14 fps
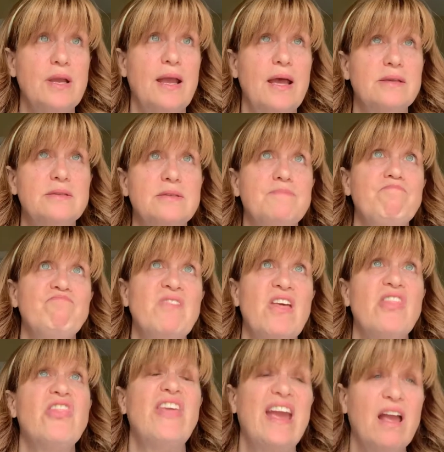I guess,
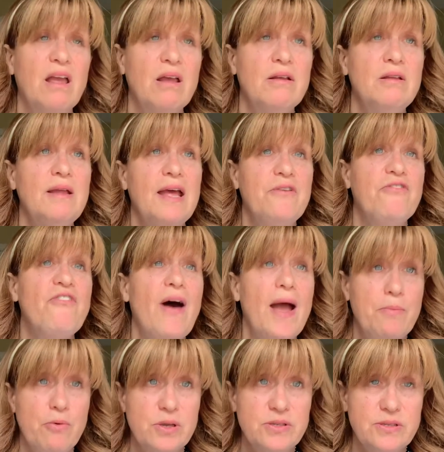thick and
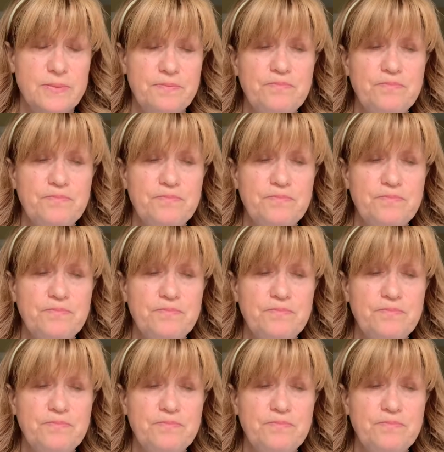fibrous.